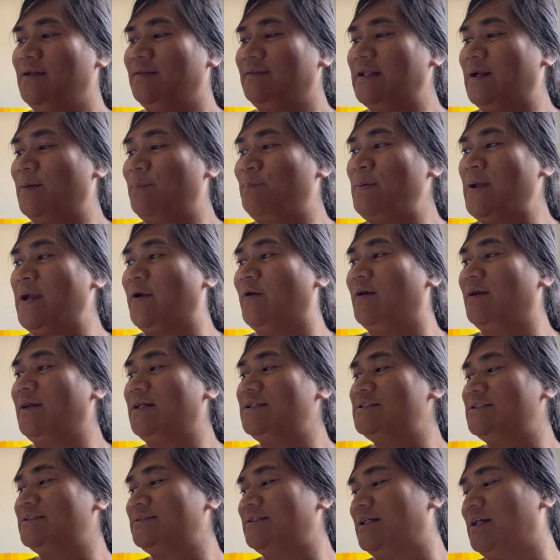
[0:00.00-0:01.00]
That a parent
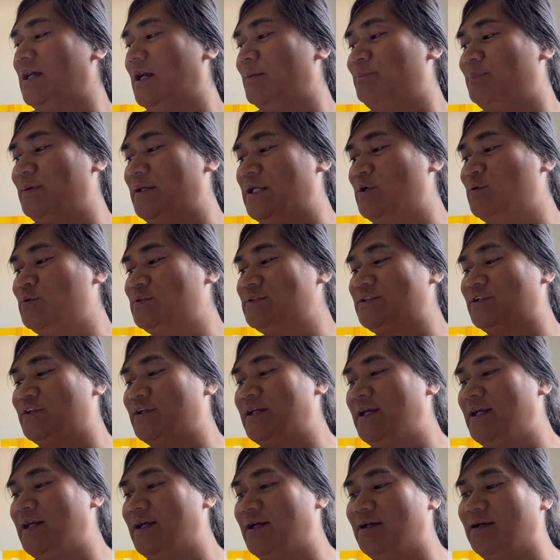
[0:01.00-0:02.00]
can just like abuse their
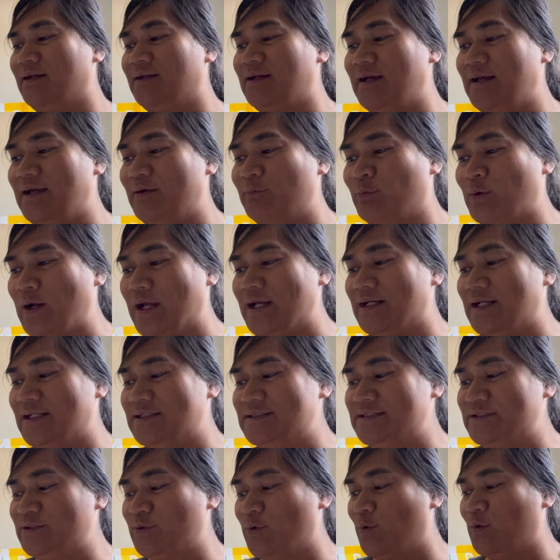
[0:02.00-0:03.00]
kid right in
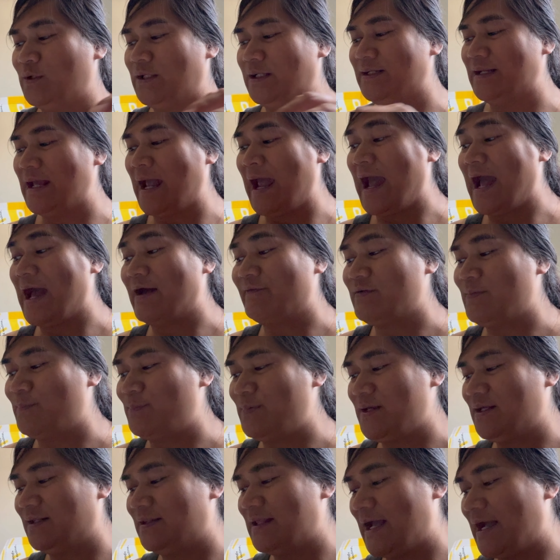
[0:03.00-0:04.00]
school and have it
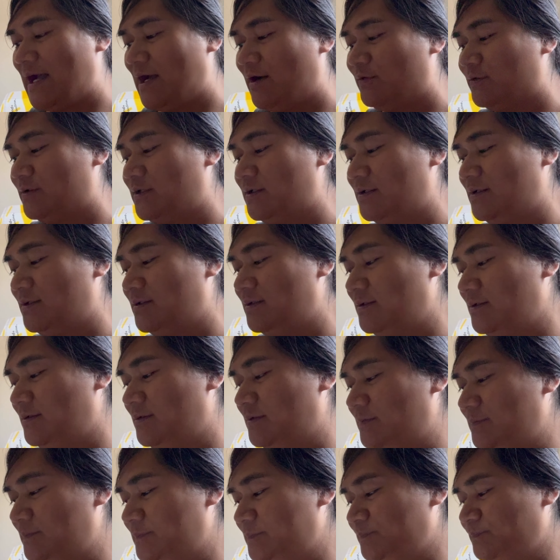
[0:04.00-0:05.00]
be allowed.
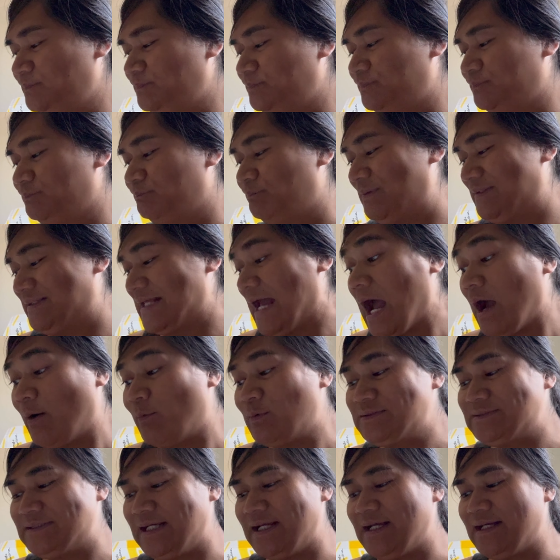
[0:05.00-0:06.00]
But that
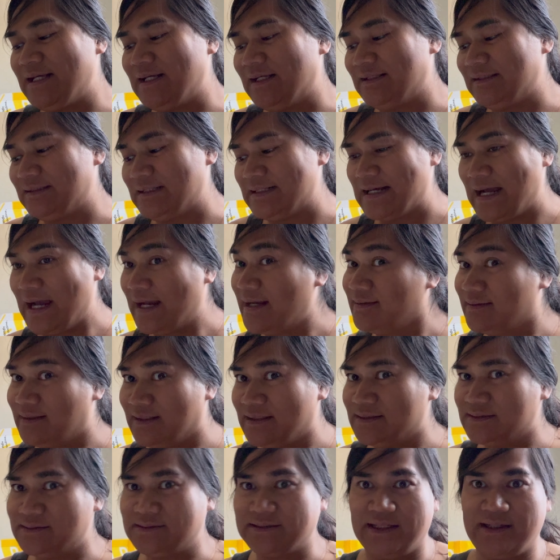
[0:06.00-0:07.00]
was like the
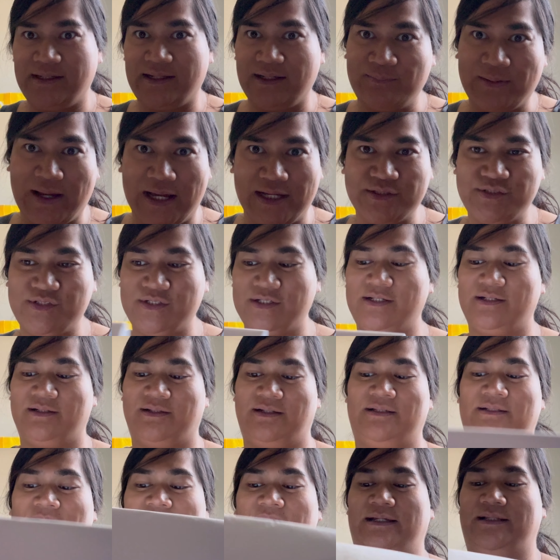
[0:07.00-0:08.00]
90s. Like imagine it
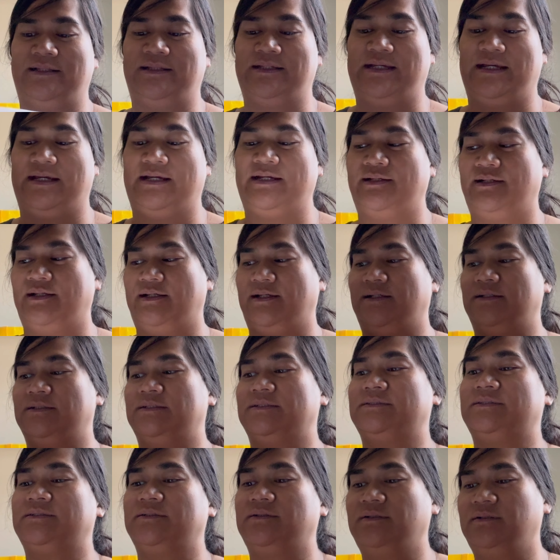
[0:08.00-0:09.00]
in like the
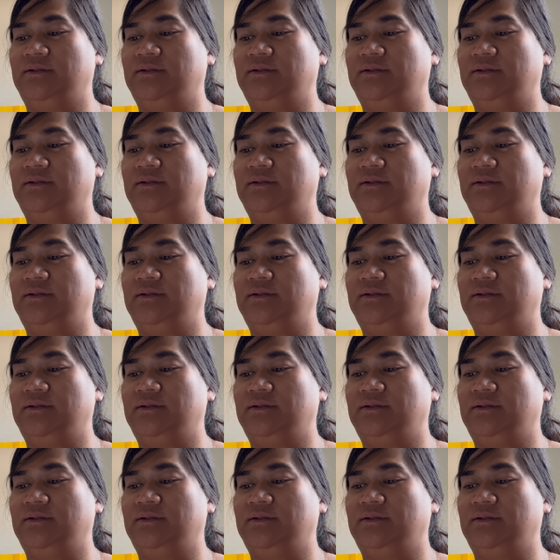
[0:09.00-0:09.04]
80s.